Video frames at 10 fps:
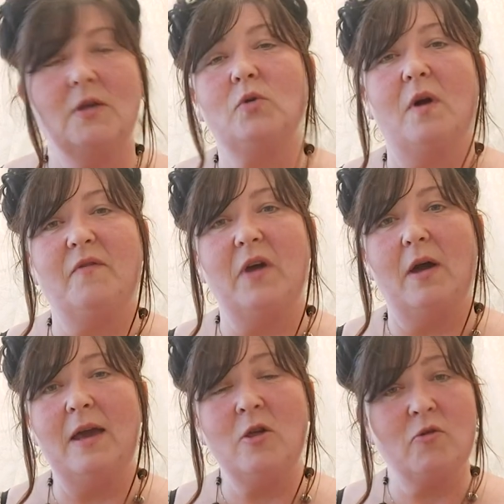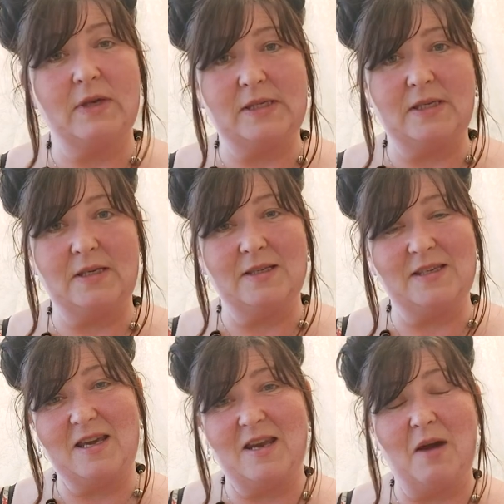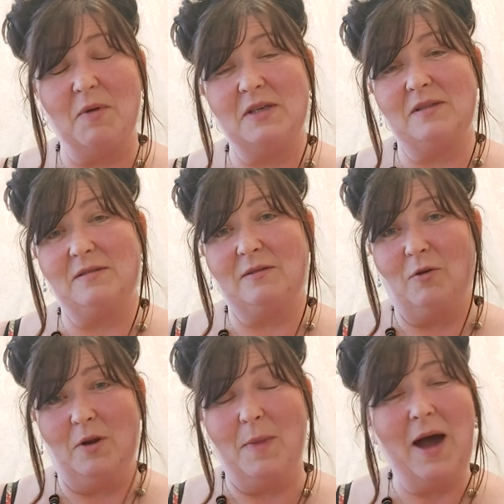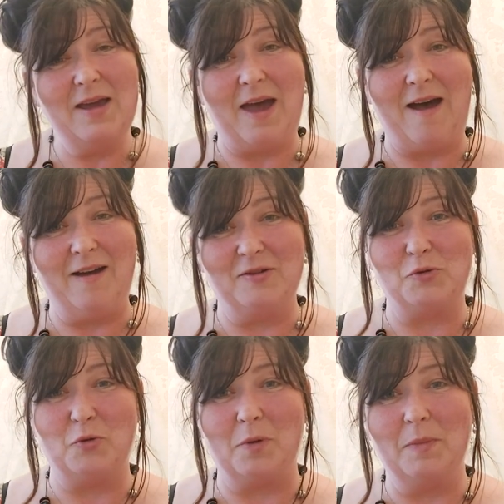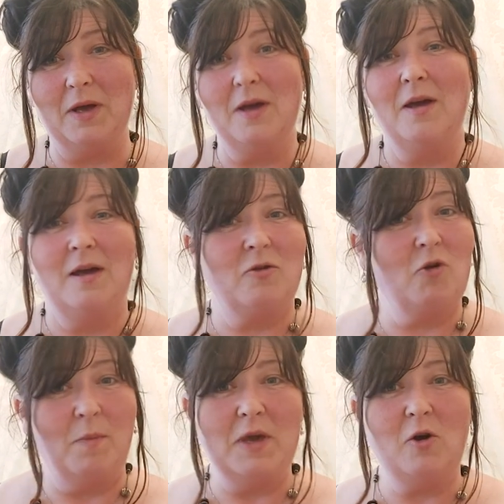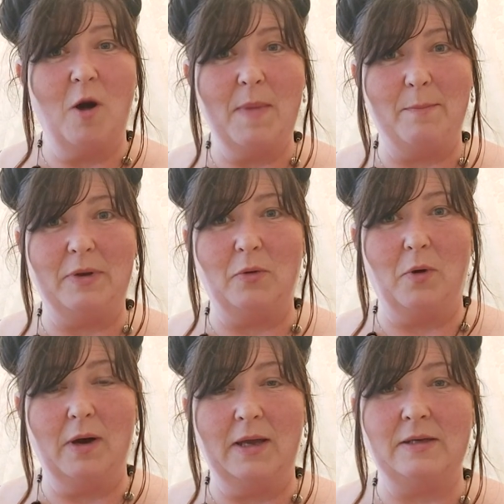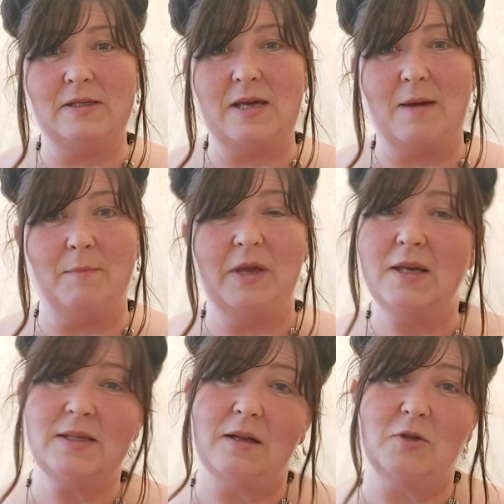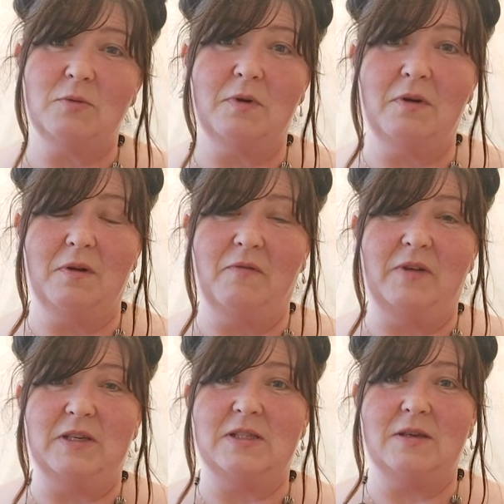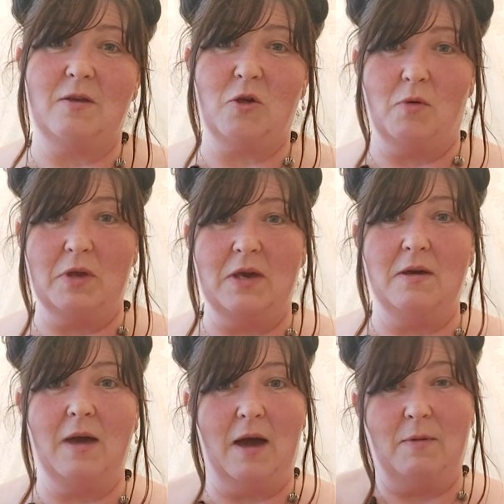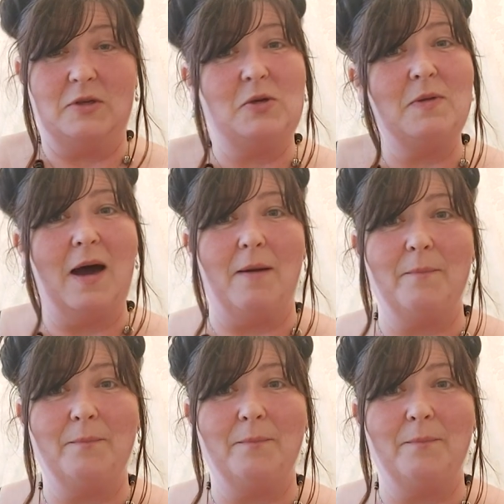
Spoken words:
So if you're interested in seeing how I colour my hair at home, drop me a comment below and yes, I'll do a video showing you how I do that.